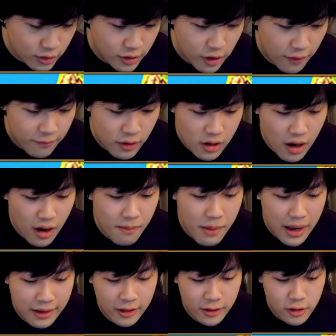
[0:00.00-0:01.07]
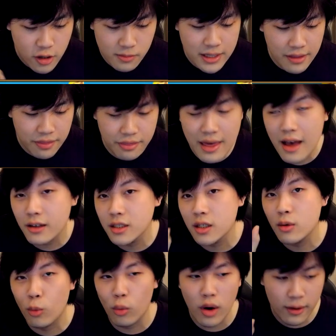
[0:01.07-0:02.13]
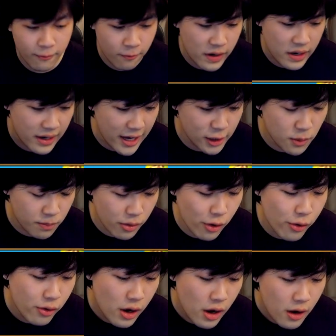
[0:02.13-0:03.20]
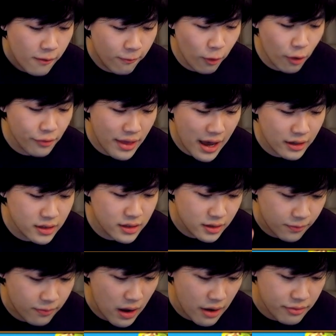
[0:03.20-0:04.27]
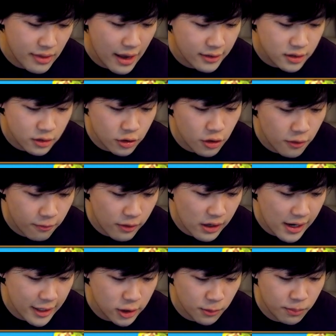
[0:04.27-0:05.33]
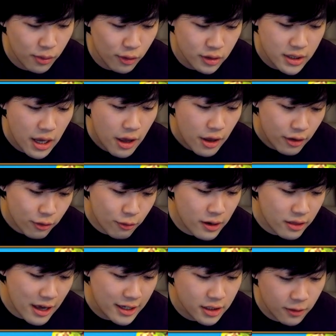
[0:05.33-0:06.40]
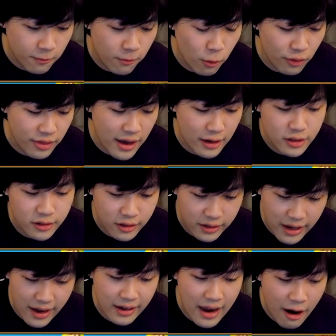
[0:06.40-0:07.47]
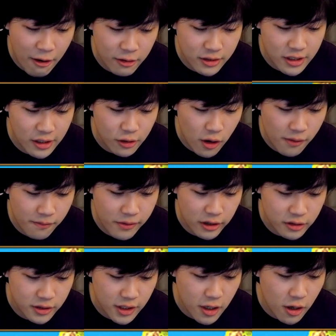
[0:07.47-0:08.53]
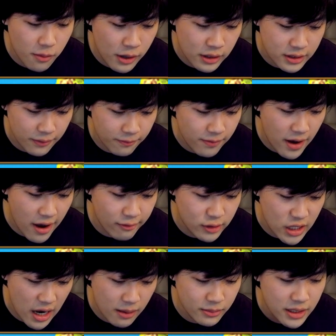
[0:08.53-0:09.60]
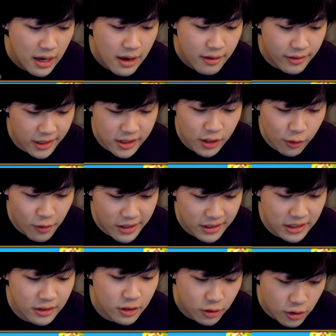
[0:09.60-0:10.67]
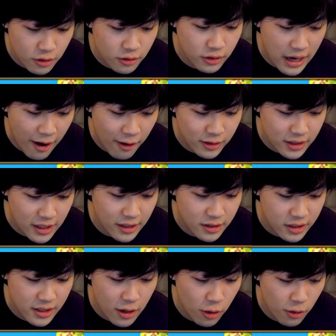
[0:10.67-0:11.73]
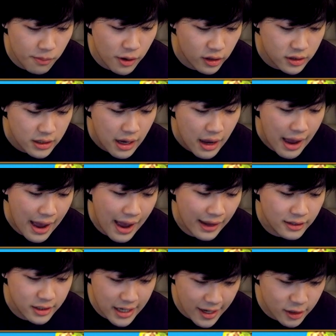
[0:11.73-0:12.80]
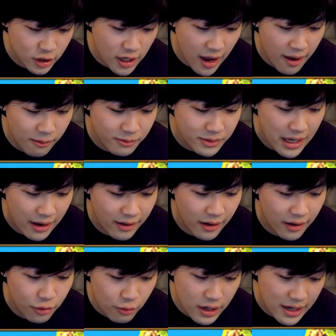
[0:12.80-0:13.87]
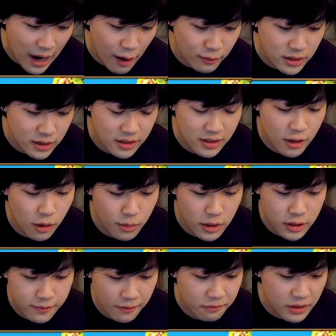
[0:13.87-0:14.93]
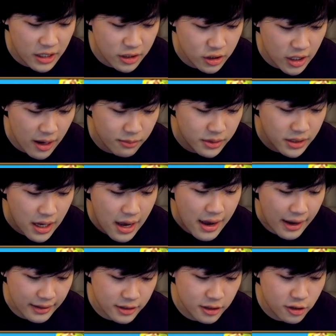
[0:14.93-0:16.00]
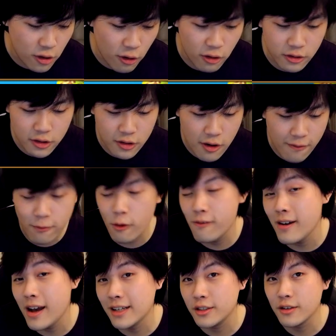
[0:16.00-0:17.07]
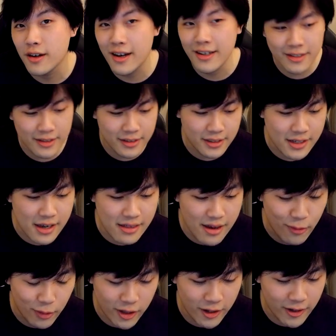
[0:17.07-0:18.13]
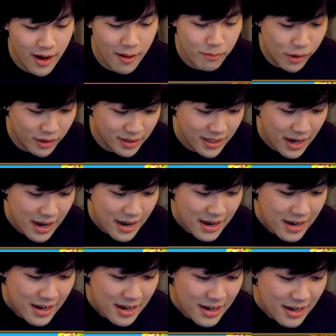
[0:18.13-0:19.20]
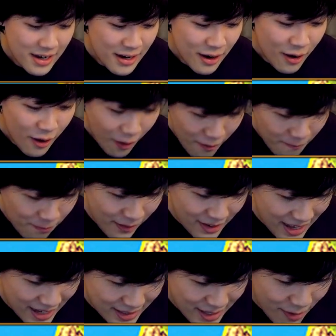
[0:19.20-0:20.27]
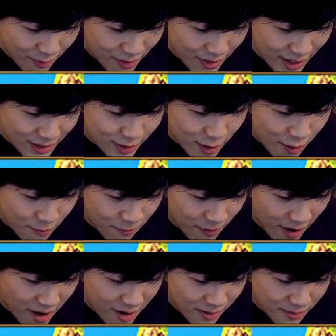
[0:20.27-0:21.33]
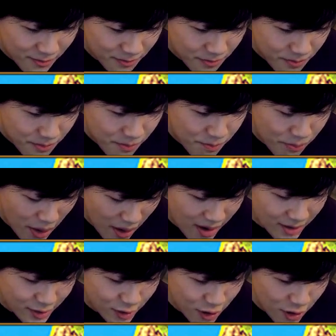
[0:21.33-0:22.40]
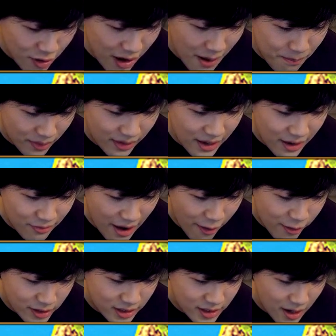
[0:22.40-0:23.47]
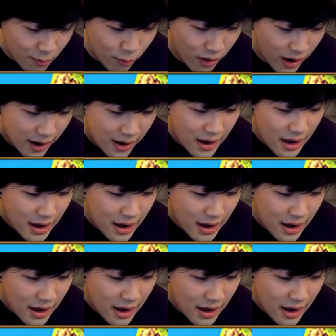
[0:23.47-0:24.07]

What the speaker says: So if you come in the top 10,000, one free legend pool. 4,000 to 5,000, 2 free legend pulls. 3,000 to 4,000, you get guaranteed universal skill books and 5 gems. This increases to 2 guaranteed skill books and 10 gems, and then 3 guaranteed skill books, 15 gems, and so on and so forth, as you guys can see there with the numbers. Hopefully that's everything so far. Part 2, I believe there is somewhere.